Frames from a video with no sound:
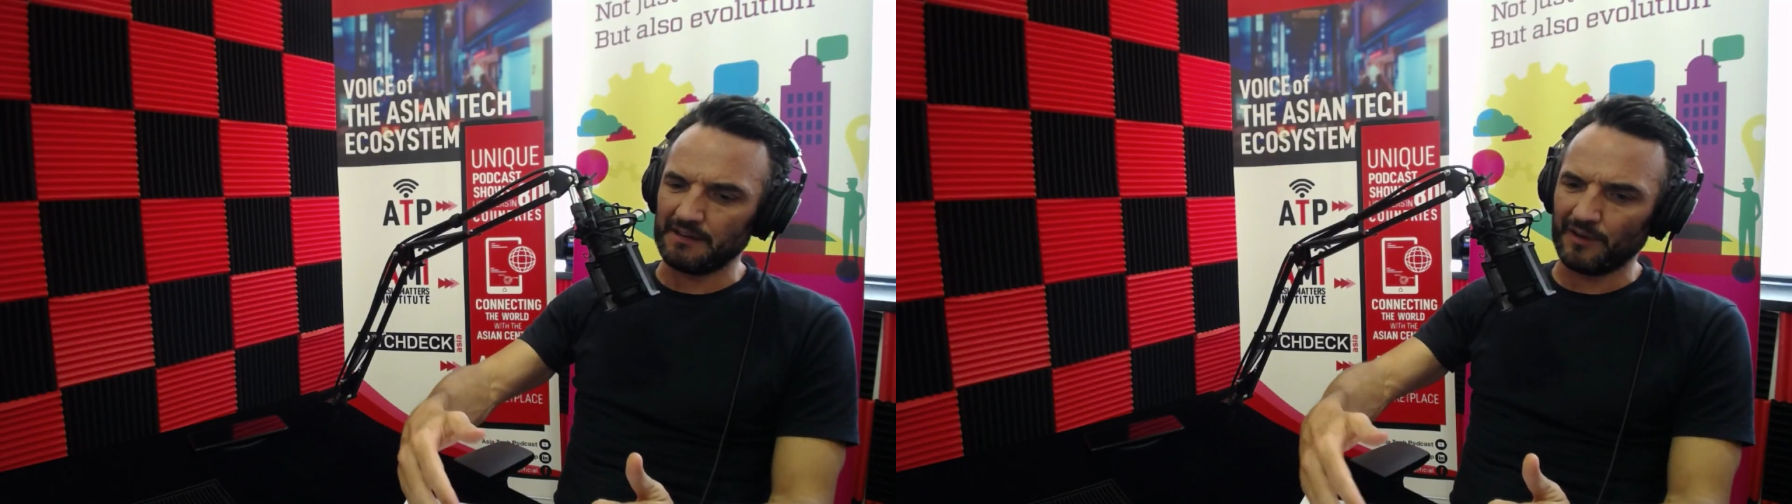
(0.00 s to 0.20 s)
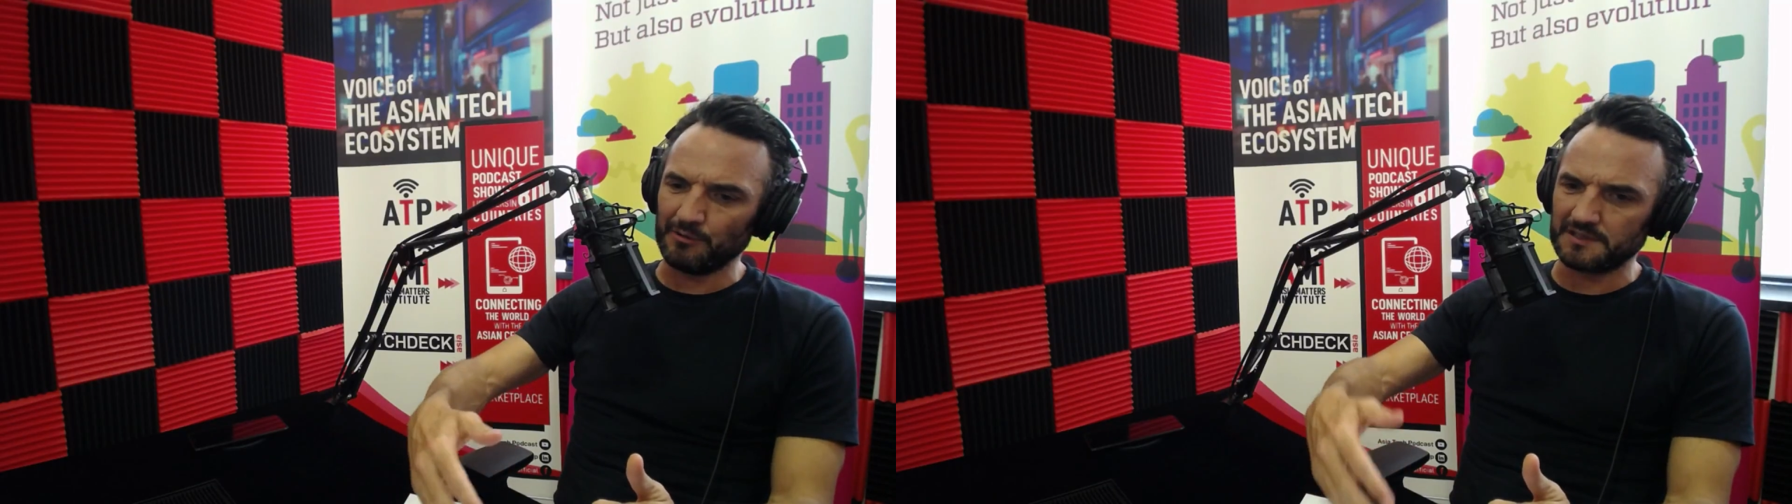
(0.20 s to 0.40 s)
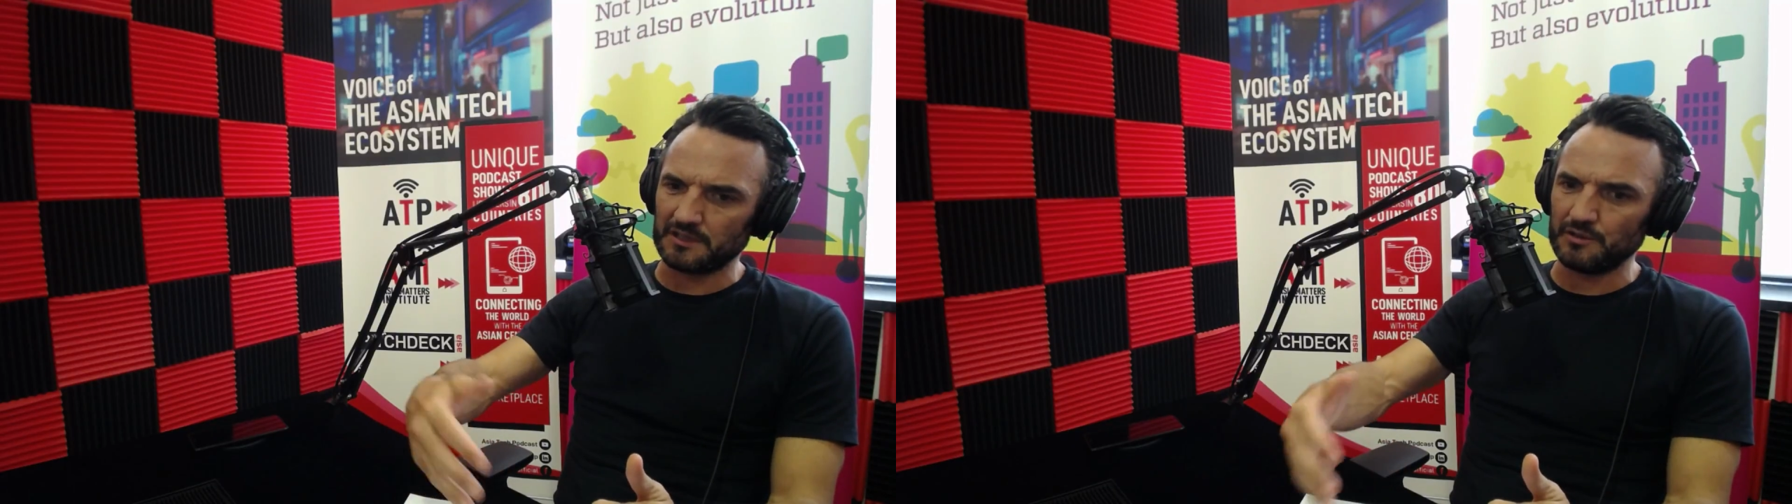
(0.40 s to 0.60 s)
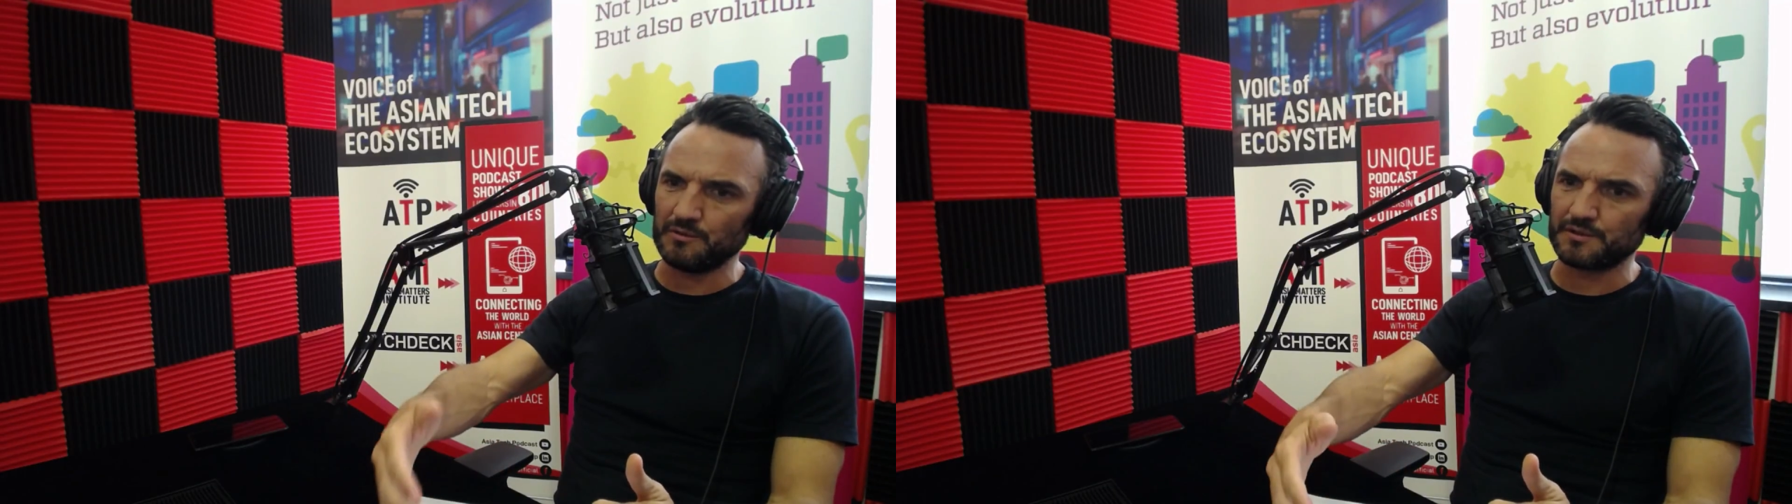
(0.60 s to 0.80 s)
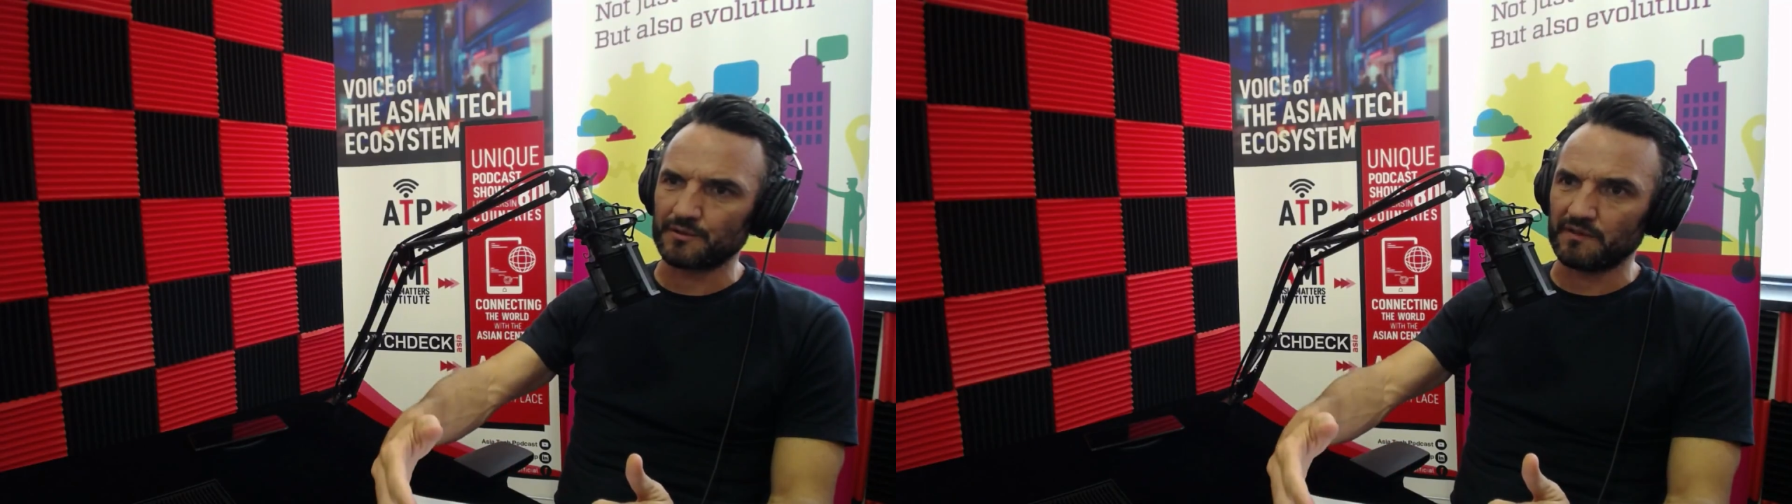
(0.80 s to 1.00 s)
If I was a
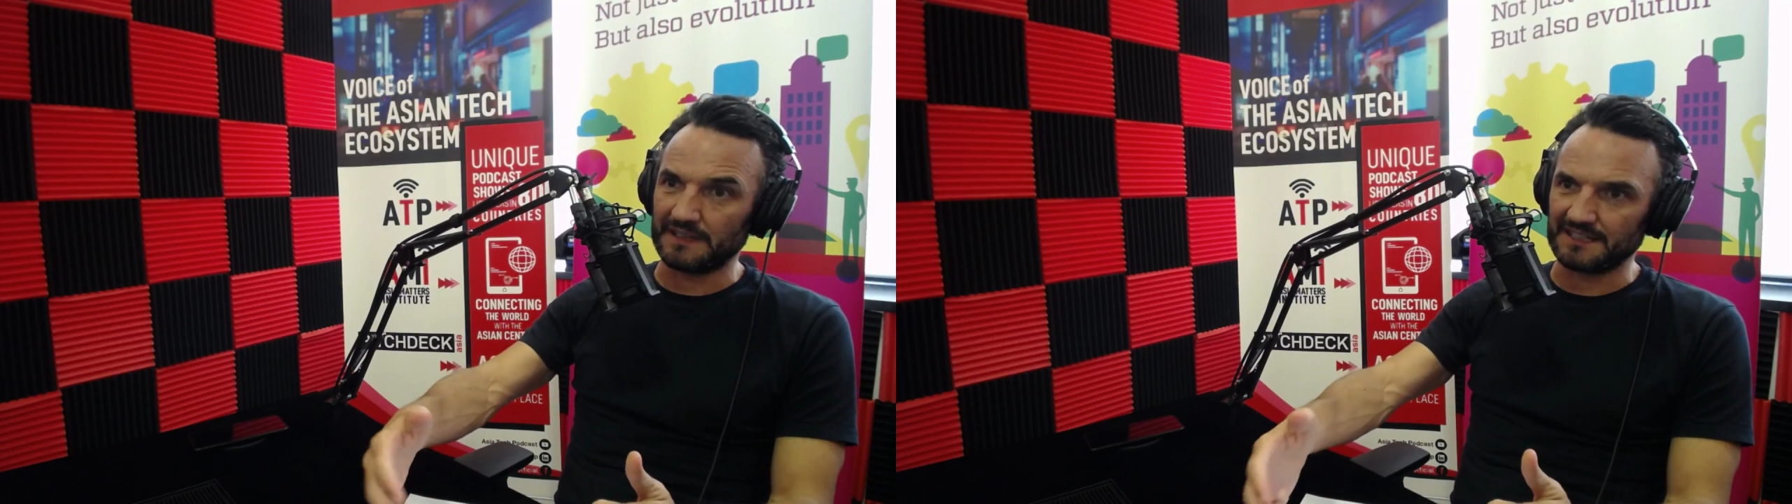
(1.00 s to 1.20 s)
user of an